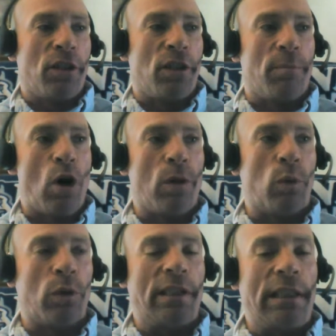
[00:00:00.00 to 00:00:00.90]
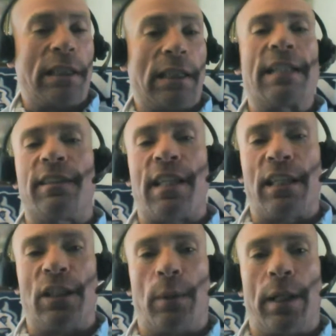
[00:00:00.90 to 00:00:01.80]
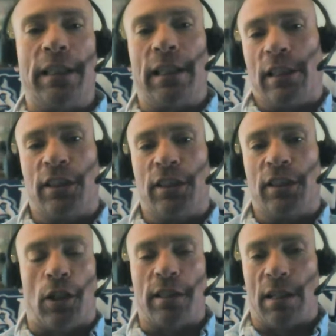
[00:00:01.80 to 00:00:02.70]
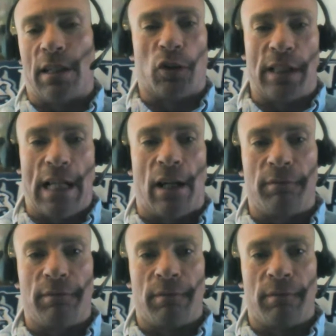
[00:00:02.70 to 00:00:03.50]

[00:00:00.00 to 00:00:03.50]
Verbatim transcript: the modem will see less attenuation and just turn its levels down.